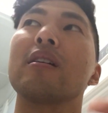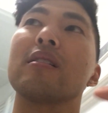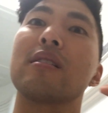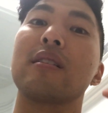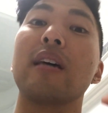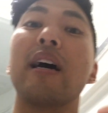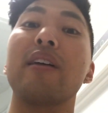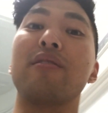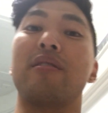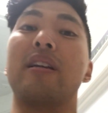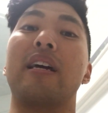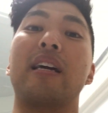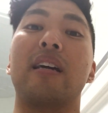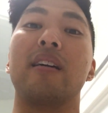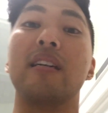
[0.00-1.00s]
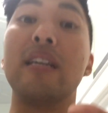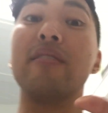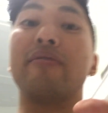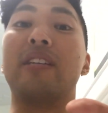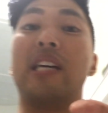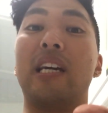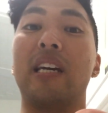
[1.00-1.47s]
Saturday
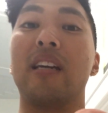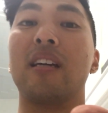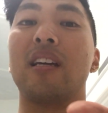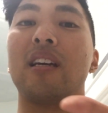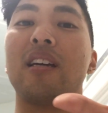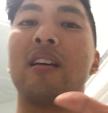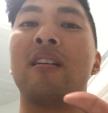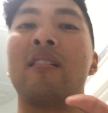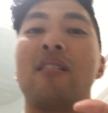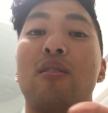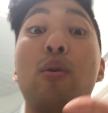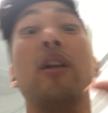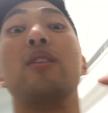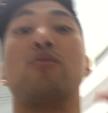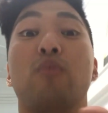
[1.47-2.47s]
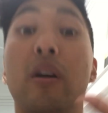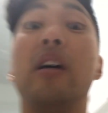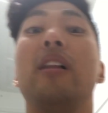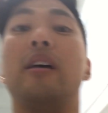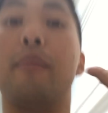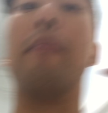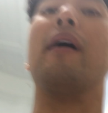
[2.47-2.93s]
evening, when it's
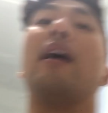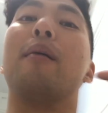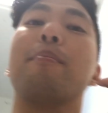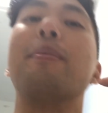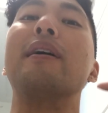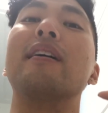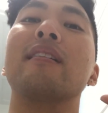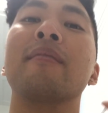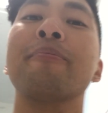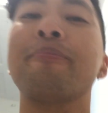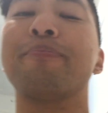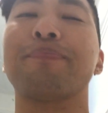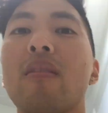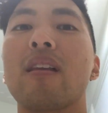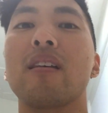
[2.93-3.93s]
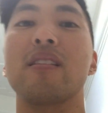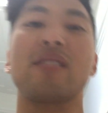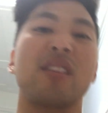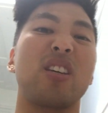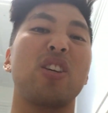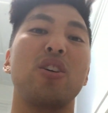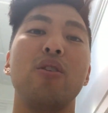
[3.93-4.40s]
really popping,
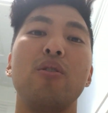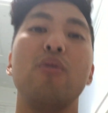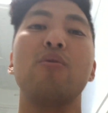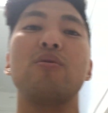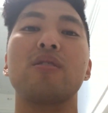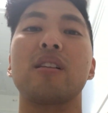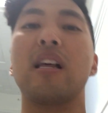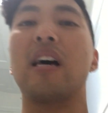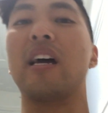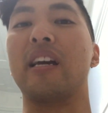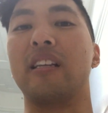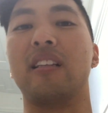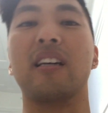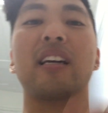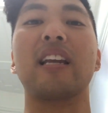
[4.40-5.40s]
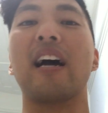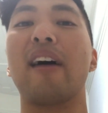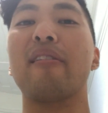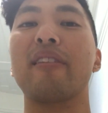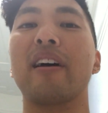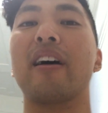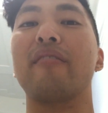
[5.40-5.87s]
it's a huge line, like an
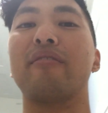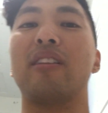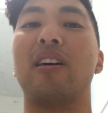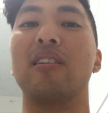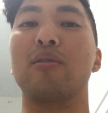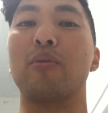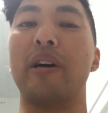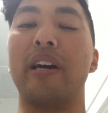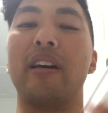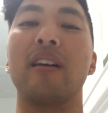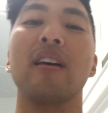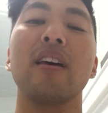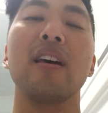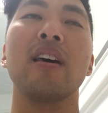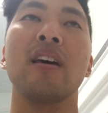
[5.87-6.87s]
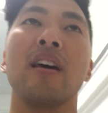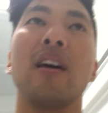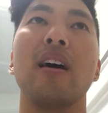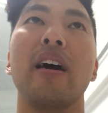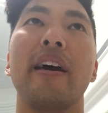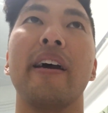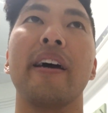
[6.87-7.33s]
hour and a half long wait.
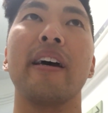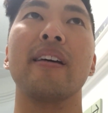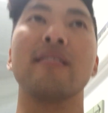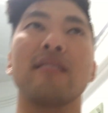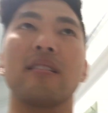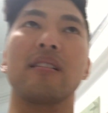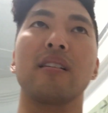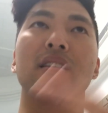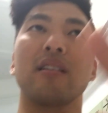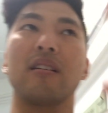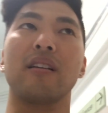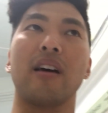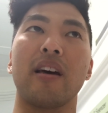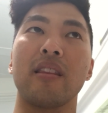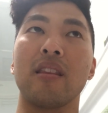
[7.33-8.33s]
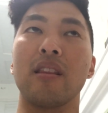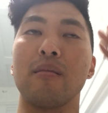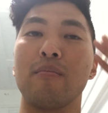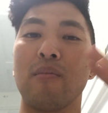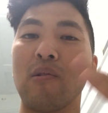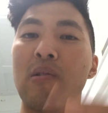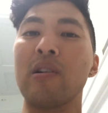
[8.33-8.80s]
And in
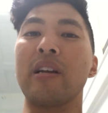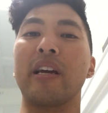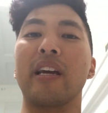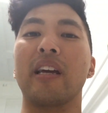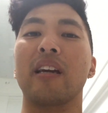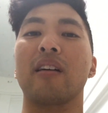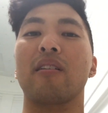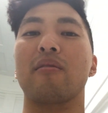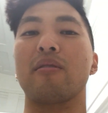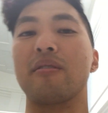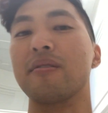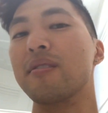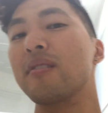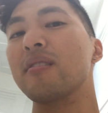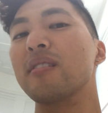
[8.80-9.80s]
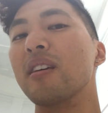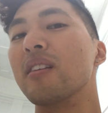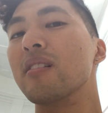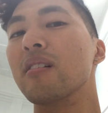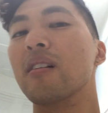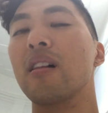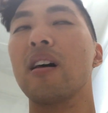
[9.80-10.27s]
the morning, around
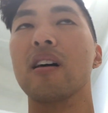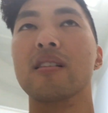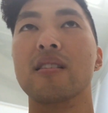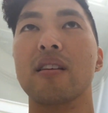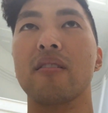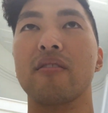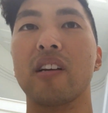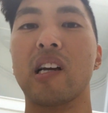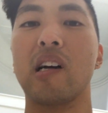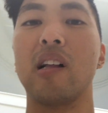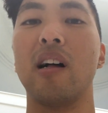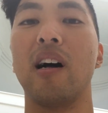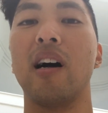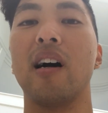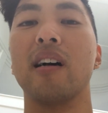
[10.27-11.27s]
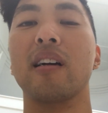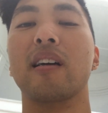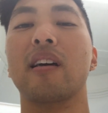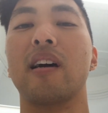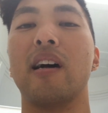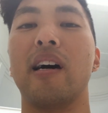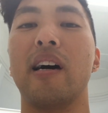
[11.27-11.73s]
6 o'clock, 7
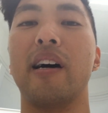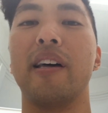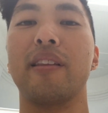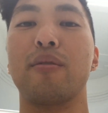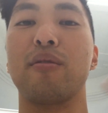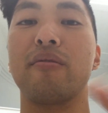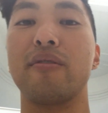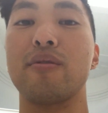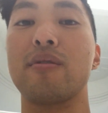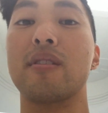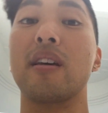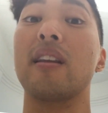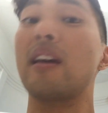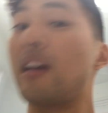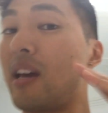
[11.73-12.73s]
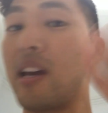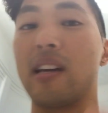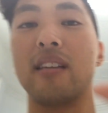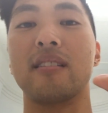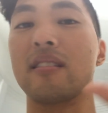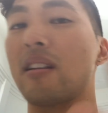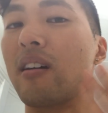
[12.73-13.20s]
o'clock, the review said,
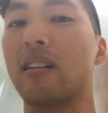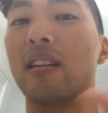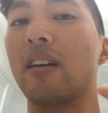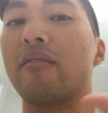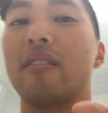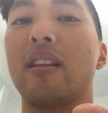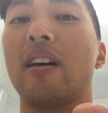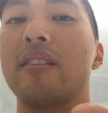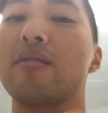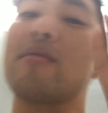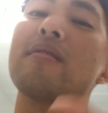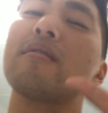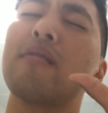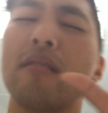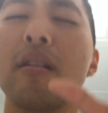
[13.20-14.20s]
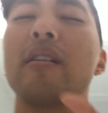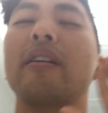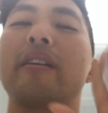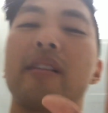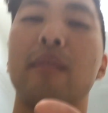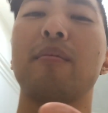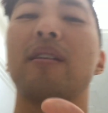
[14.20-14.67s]
hey, it's not gonna have a line. So I was like,
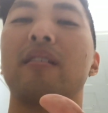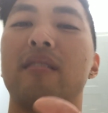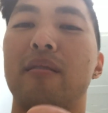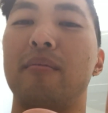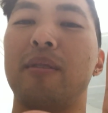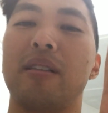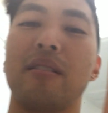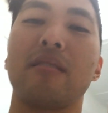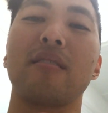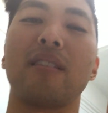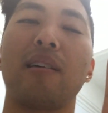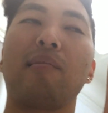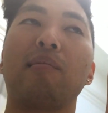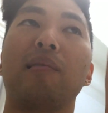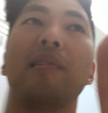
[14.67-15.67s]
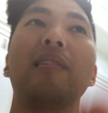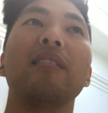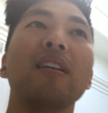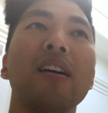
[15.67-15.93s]
okay, let me listen to that rule.